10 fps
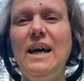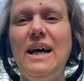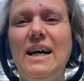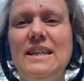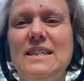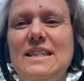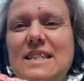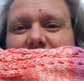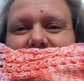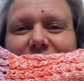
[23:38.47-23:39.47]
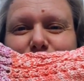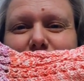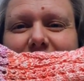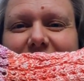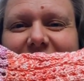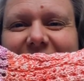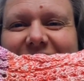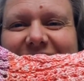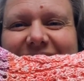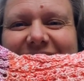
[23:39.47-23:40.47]
and this is what I
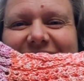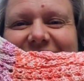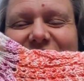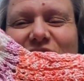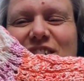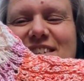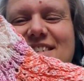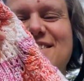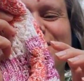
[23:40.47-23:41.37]
got